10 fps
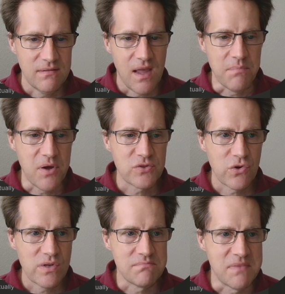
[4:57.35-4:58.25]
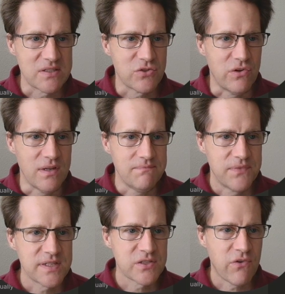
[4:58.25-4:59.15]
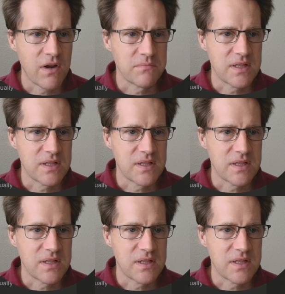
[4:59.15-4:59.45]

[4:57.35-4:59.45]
a Postgres Mystery. This is from